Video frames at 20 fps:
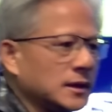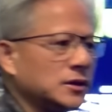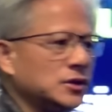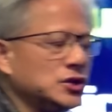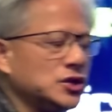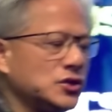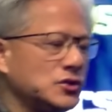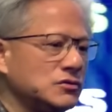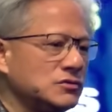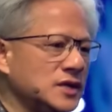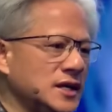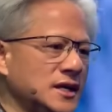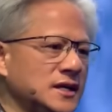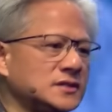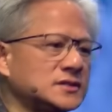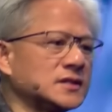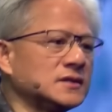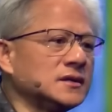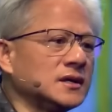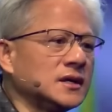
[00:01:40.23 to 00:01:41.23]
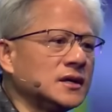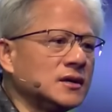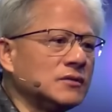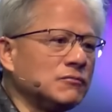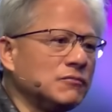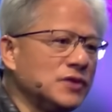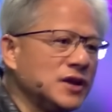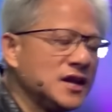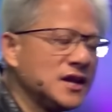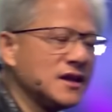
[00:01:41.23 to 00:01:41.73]
You need to
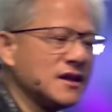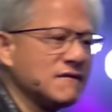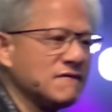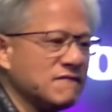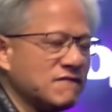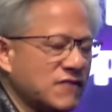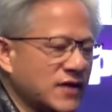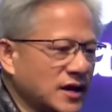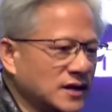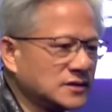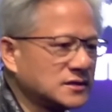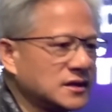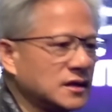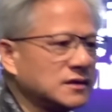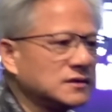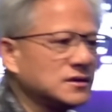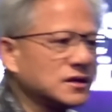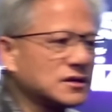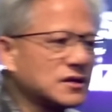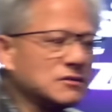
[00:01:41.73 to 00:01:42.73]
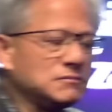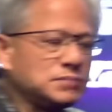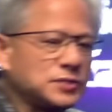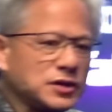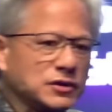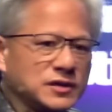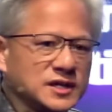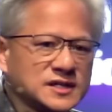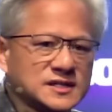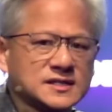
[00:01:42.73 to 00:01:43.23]
reinvent the
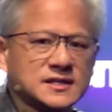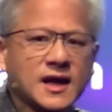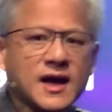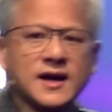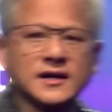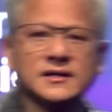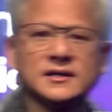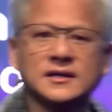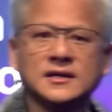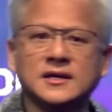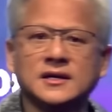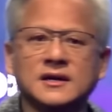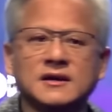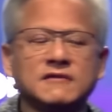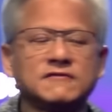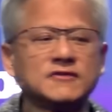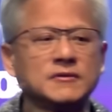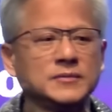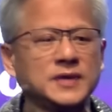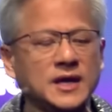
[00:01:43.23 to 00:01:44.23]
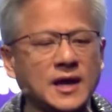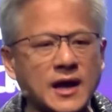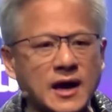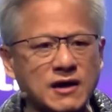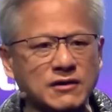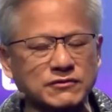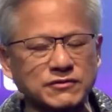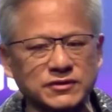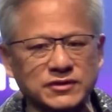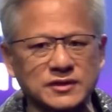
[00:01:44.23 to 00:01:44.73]
computing stack from the
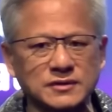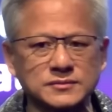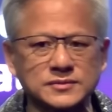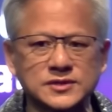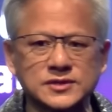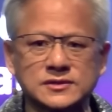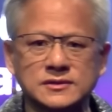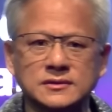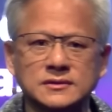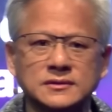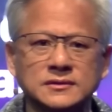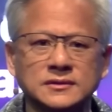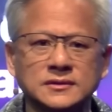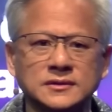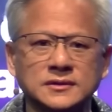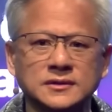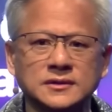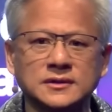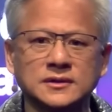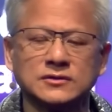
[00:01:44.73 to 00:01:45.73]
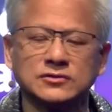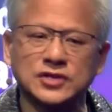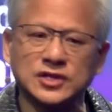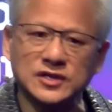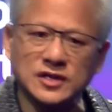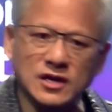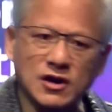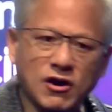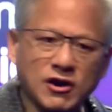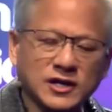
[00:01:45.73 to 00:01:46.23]
algorithms to
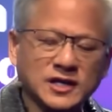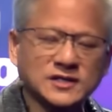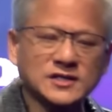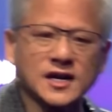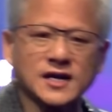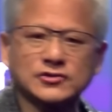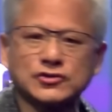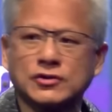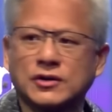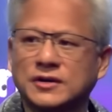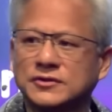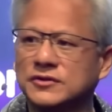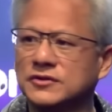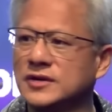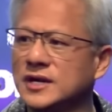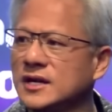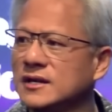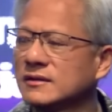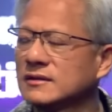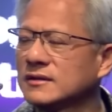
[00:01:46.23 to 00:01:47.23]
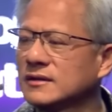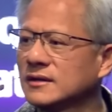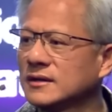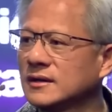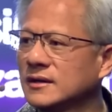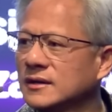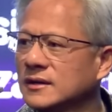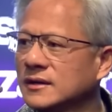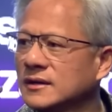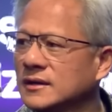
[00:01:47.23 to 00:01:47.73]
the architecture underneath
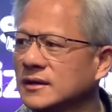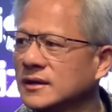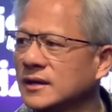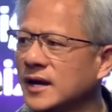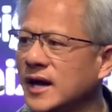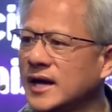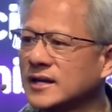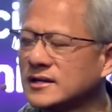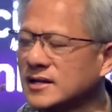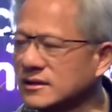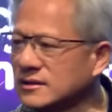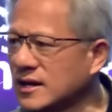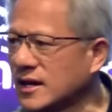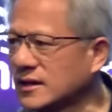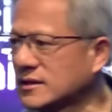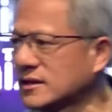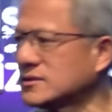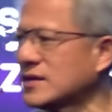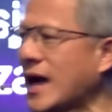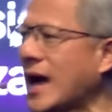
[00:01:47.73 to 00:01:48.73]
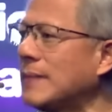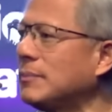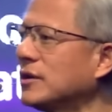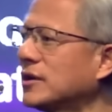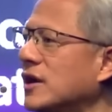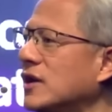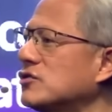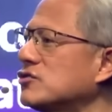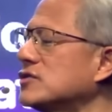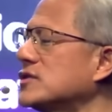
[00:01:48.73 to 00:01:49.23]
and connect it to
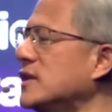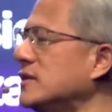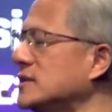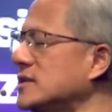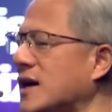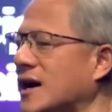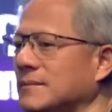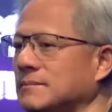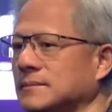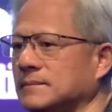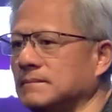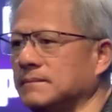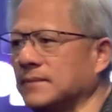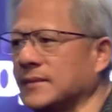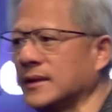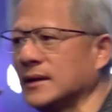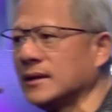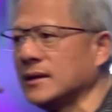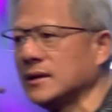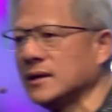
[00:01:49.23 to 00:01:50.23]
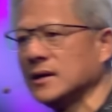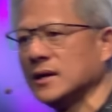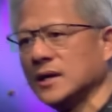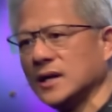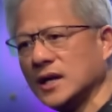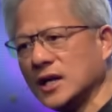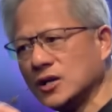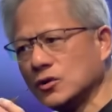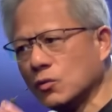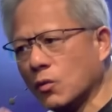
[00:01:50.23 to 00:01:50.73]
applications on top.
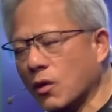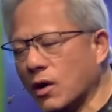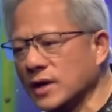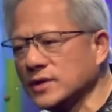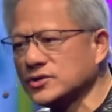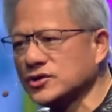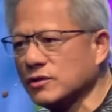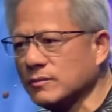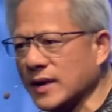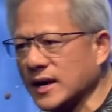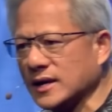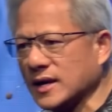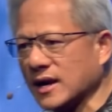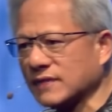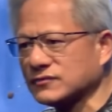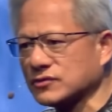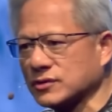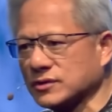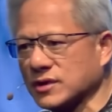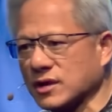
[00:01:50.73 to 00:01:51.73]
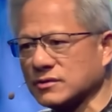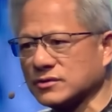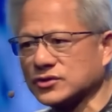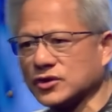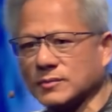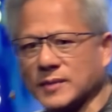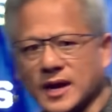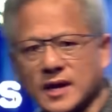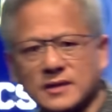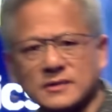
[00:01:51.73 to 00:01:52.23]
In one domain after another
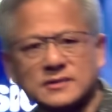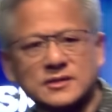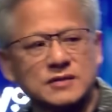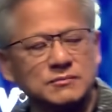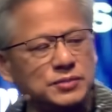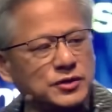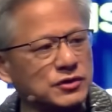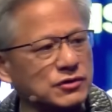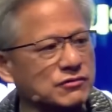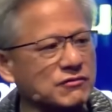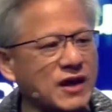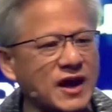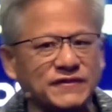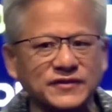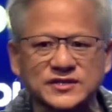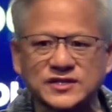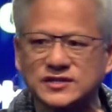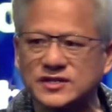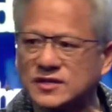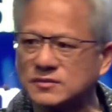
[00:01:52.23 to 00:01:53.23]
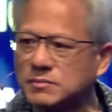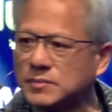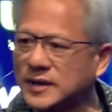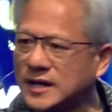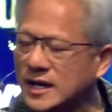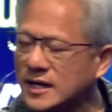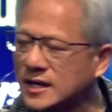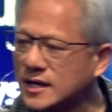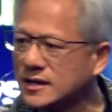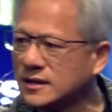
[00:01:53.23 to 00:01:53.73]
domain, computer graphics is a
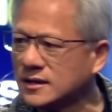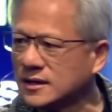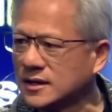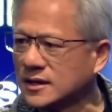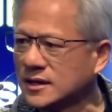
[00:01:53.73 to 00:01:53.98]
beginning,